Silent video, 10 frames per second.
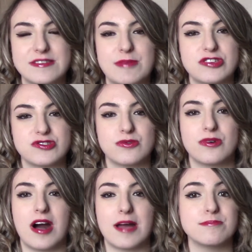to make
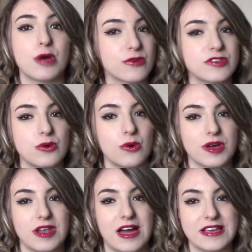sure I'm mostly
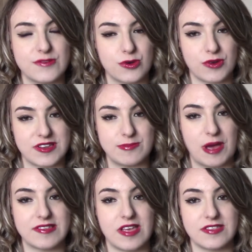organised for
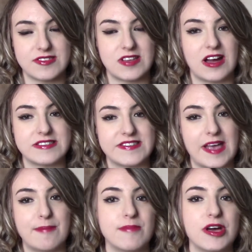Christmas at the start of
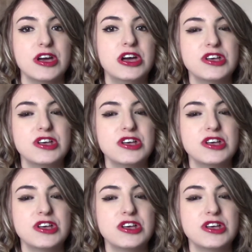December,